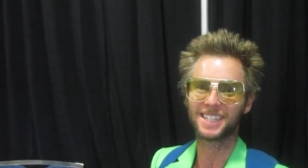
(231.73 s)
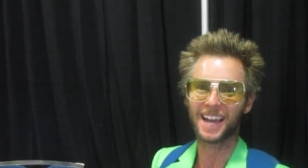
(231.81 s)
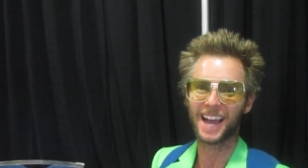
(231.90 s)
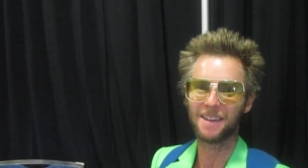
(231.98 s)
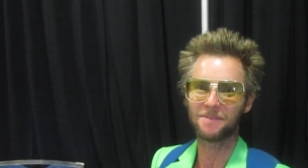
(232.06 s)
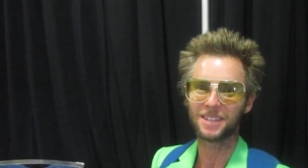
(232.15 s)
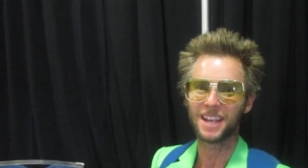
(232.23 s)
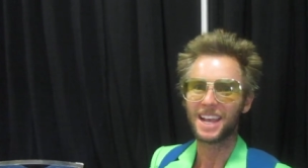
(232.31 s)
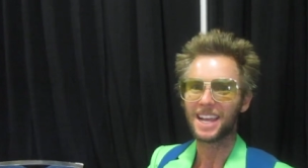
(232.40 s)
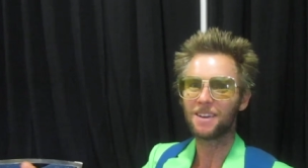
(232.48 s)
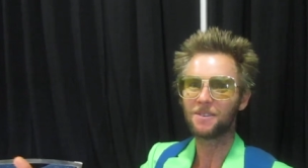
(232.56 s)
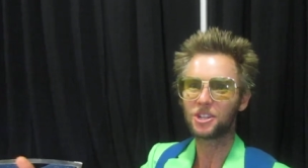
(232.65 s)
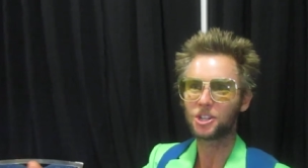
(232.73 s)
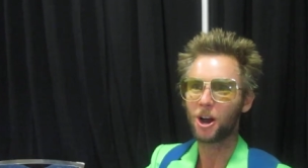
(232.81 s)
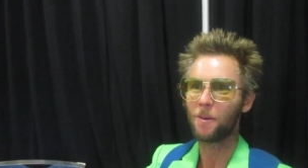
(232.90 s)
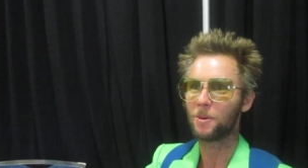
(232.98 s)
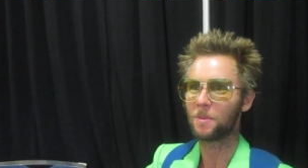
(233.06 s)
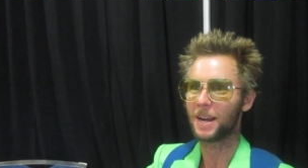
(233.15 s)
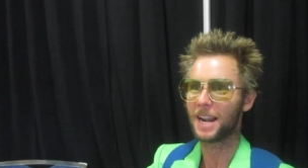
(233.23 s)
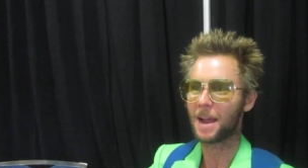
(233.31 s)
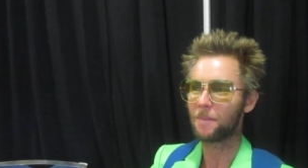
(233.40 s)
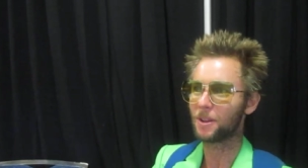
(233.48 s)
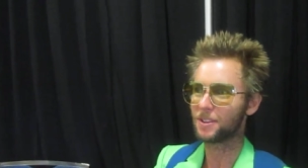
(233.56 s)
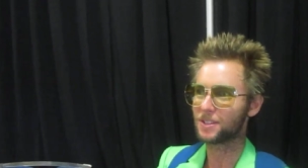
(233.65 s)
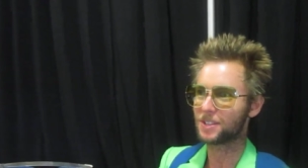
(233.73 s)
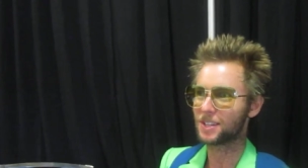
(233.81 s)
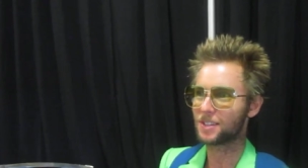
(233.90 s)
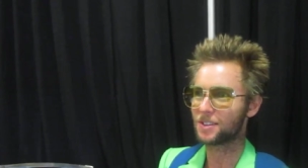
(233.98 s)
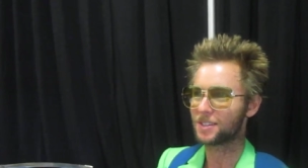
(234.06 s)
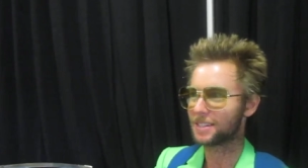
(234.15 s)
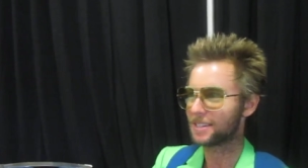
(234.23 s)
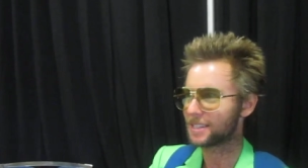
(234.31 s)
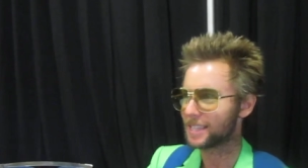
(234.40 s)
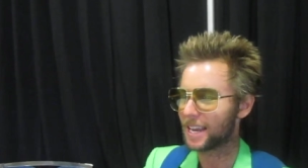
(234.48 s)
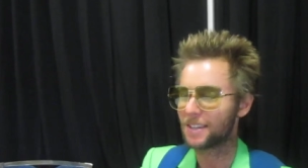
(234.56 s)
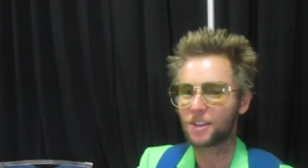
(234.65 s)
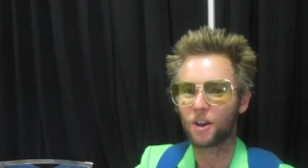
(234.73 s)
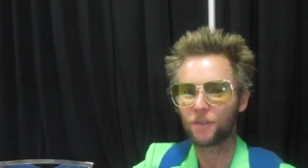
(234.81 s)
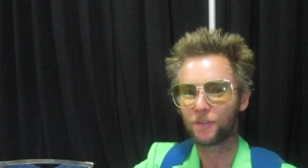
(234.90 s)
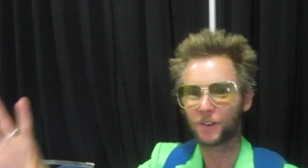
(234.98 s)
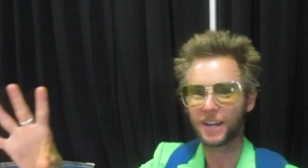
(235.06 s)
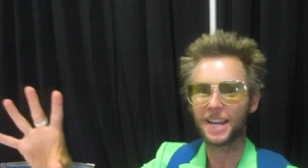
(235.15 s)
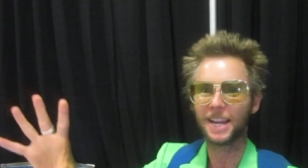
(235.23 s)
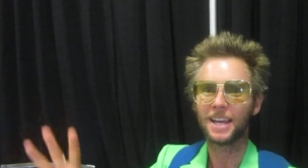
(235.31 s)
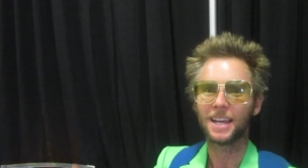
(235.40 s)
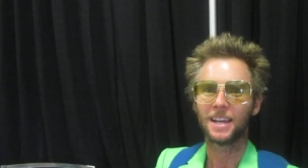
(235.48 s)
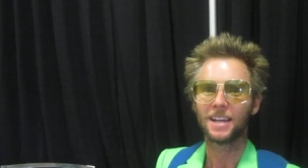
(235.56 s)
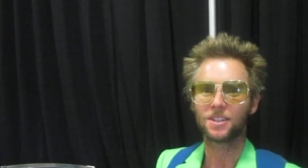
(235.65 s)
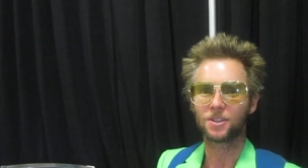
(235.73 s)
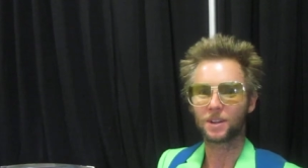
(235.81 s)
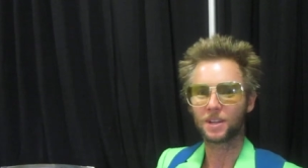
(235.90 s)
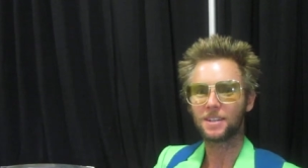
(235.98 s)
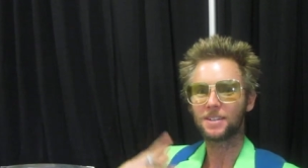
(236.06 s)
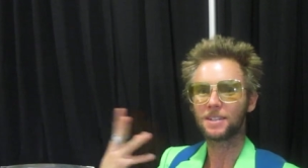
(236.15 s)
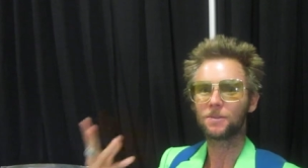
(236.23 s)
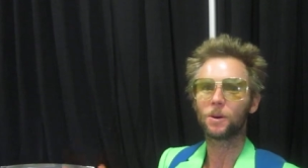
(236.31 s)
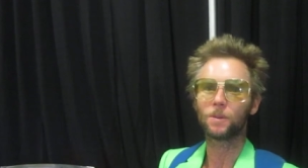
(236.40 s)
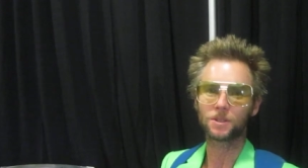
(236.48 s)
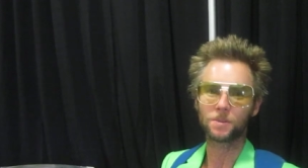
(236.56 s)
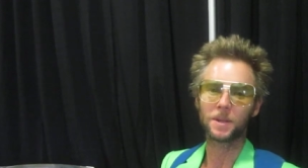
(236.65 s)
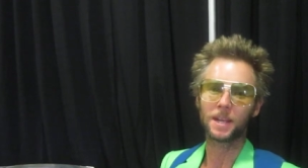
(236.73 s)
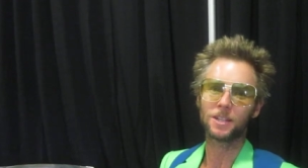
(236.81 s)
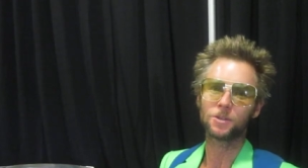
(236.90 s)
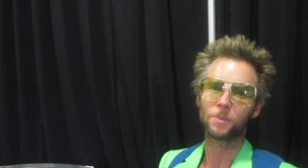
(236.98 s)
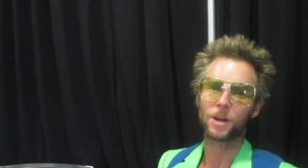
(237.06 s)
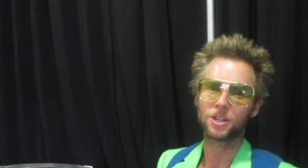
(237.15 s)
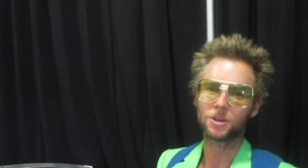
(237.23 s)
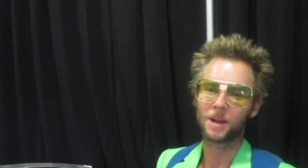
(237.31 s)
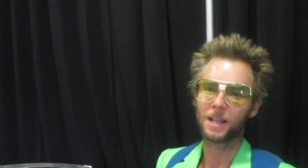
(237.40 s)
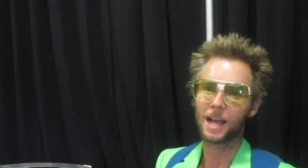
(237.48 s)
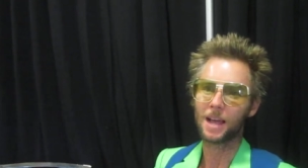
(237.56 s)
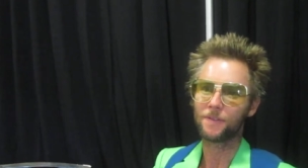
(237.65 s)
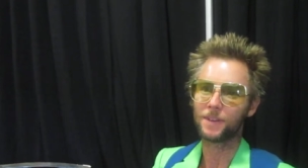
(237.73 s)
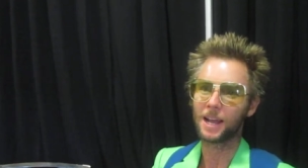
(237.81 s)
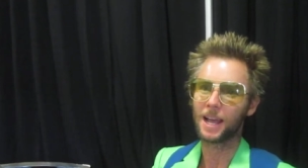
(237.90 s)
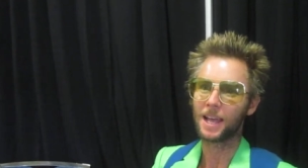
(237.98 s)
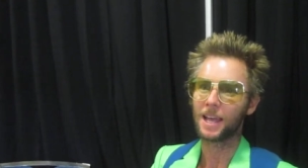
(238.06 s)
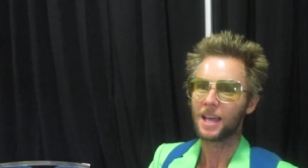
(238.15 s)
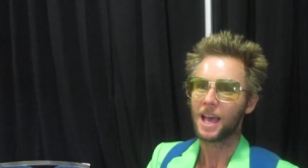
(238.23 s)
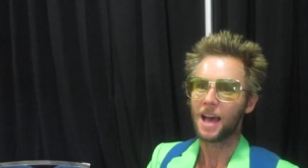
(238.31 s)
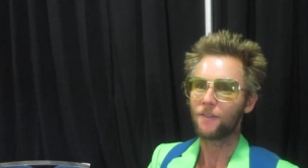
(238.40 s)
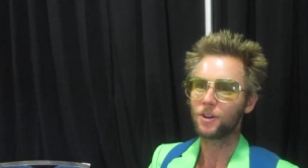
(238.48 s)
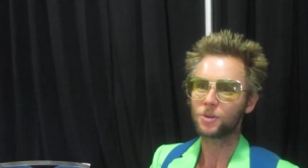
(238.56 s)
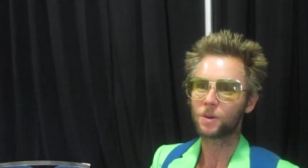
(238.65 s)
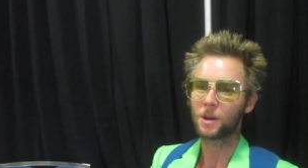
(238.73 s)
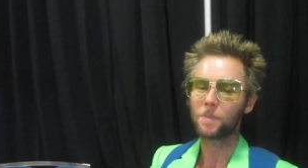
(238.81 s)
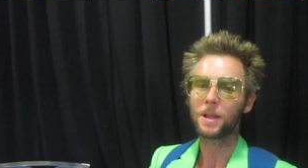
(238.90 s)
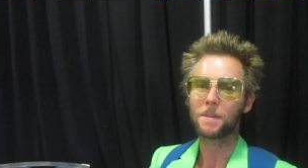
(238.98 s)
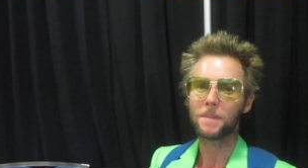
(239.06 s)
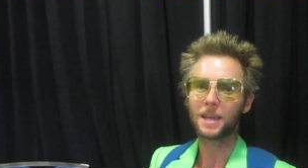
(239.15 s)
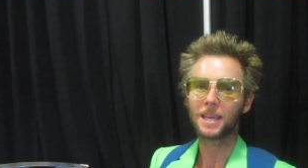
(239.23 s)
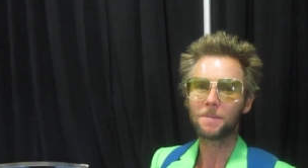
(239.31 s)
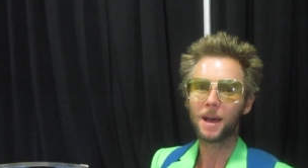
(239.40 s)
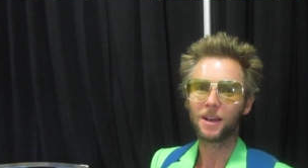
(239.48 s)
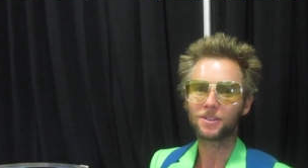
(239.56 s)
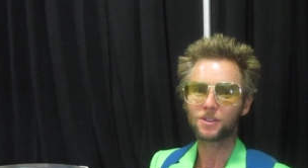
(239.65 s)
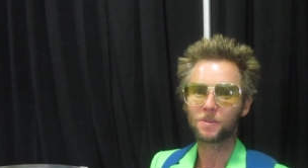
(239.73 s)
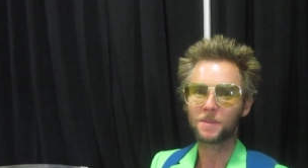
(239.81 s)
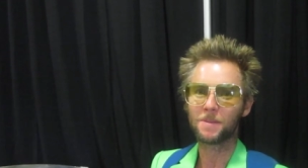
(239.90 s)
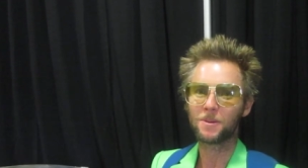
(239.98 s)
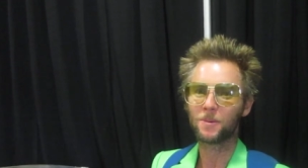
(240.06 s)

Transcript: times. He would show up with my nine brothers and sisters and just let us go free. So Disney World was a big inspiration of my life, and I, I've always wanted to play Mickey Mouse, so maybe